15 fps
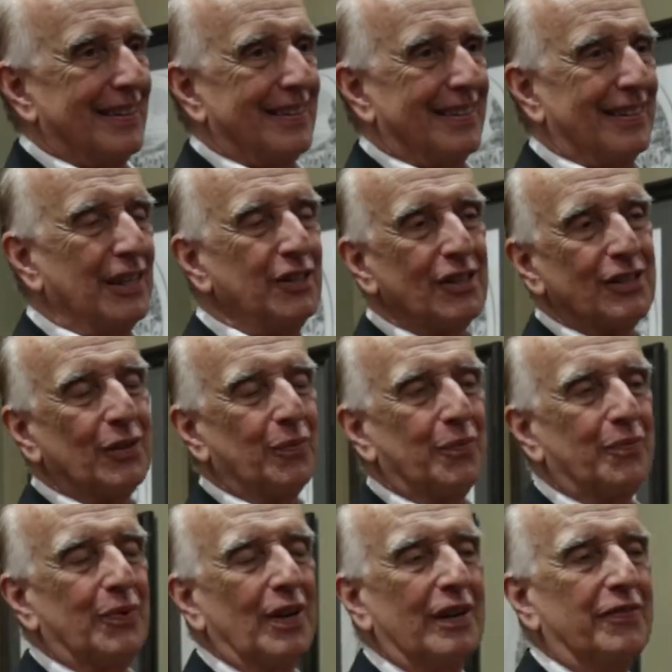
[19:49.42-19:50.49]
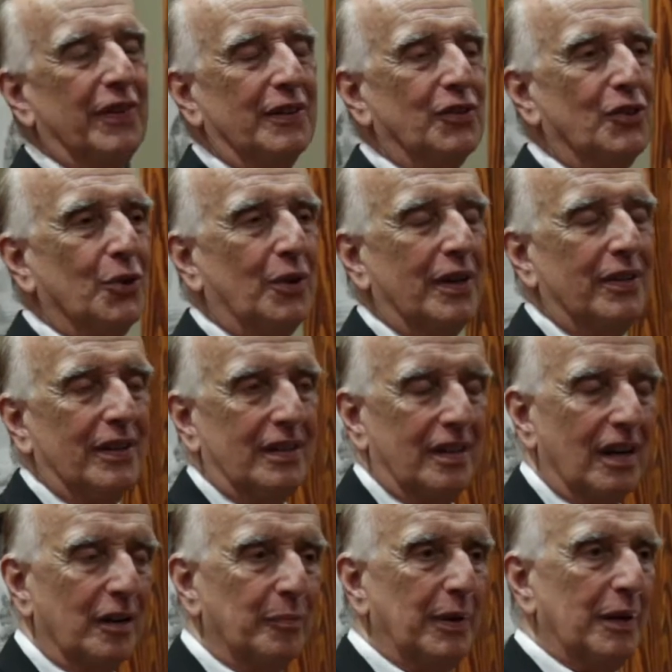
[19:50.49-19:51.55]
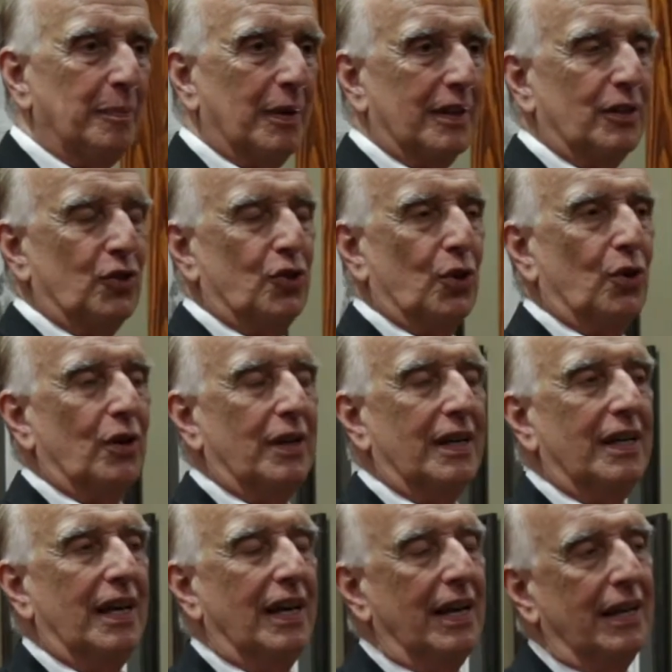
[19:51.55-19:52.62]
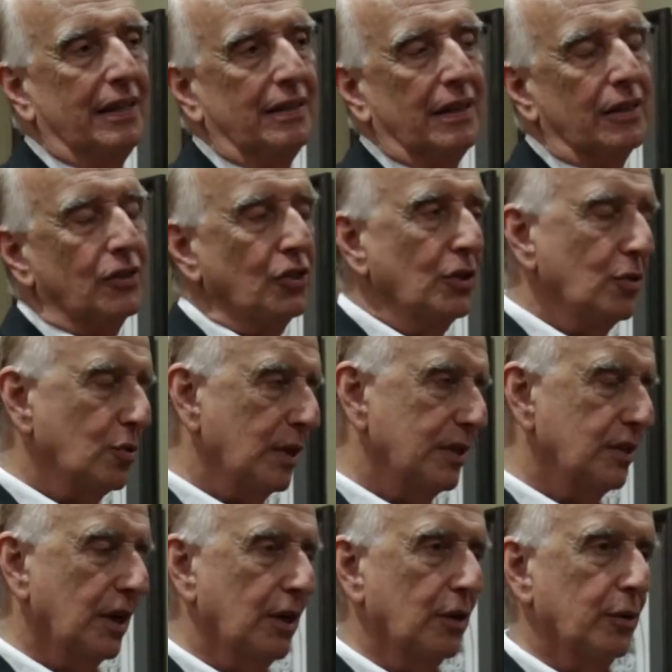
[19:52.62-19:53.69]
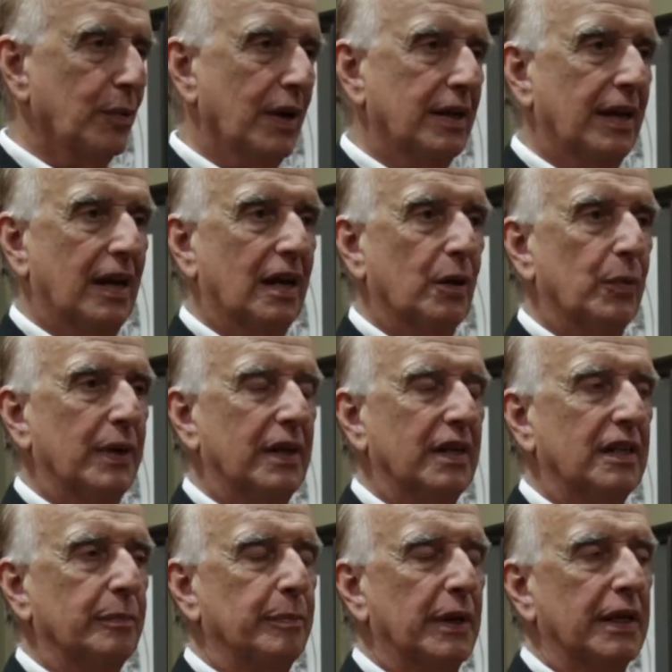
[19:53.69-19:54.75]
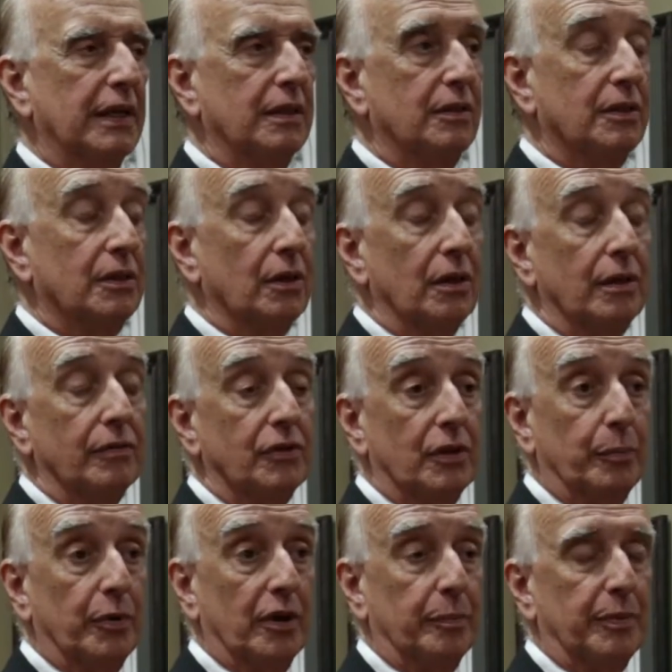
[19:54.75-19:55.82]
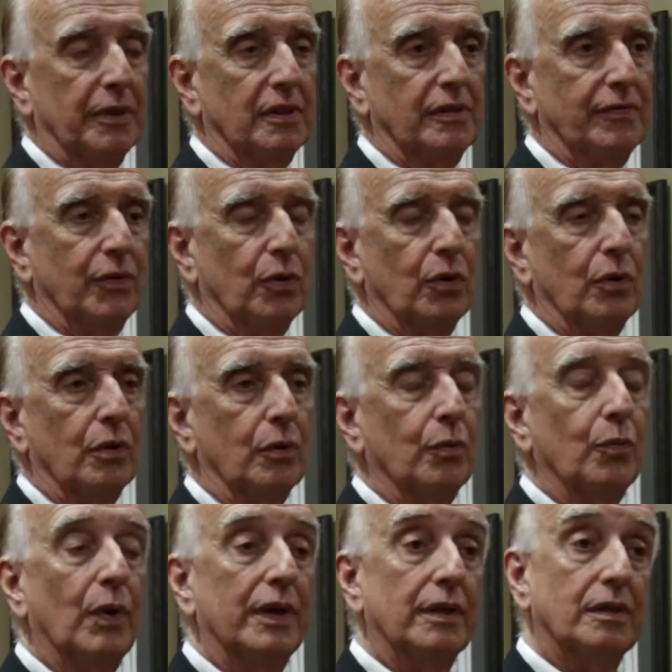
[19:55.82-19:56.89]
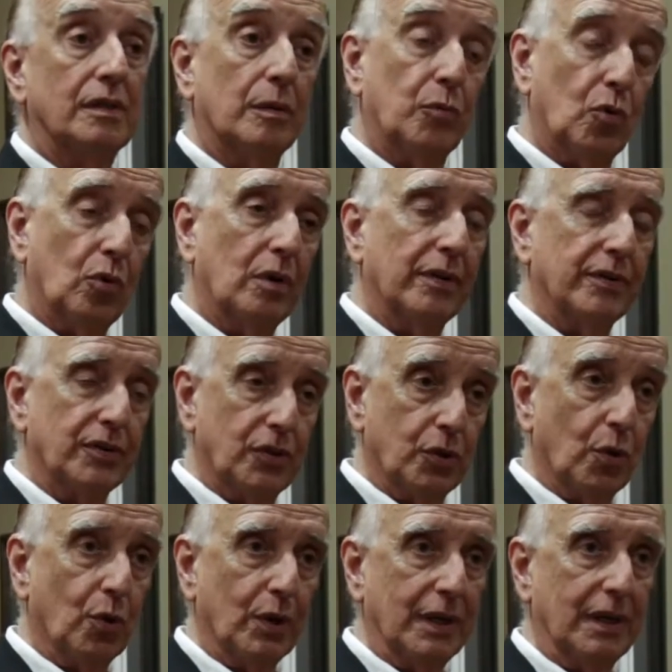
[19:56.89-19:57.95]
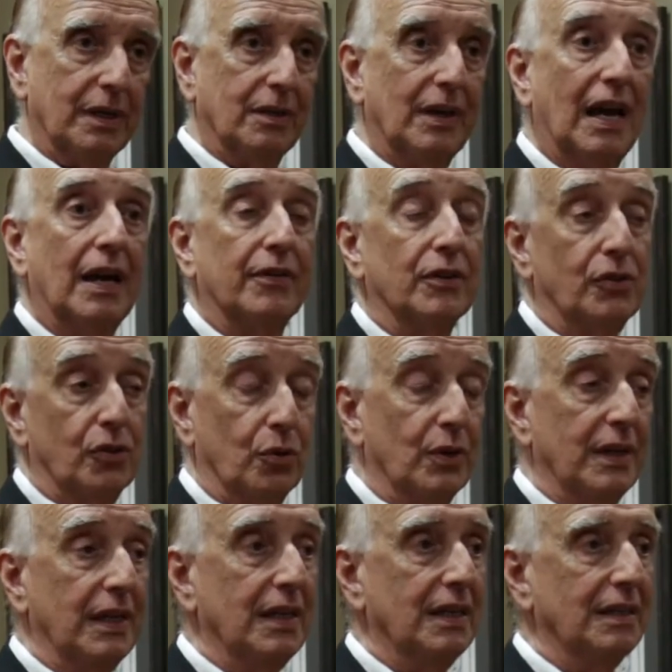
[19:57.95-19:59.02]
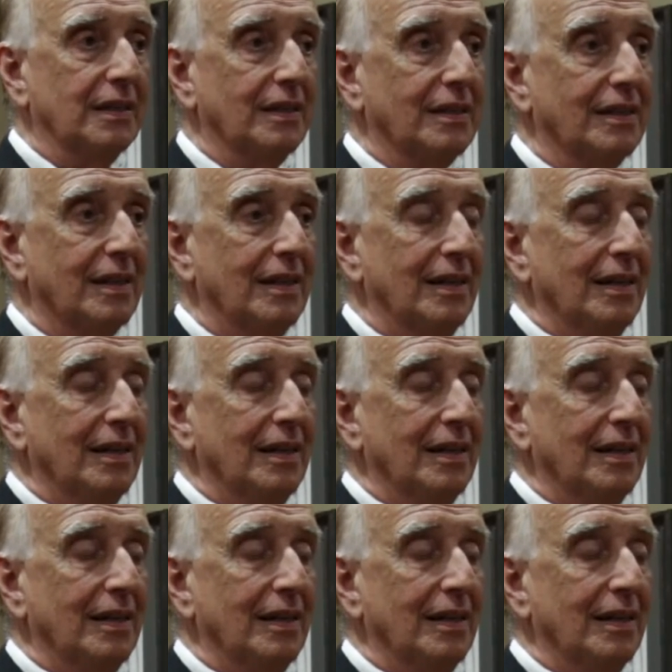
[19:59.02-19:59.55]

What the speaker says: This is a really fun story that young people enjoy, and it's usually told around Halloween, but it serves the purpose for what is the moral of the story and how the story ends.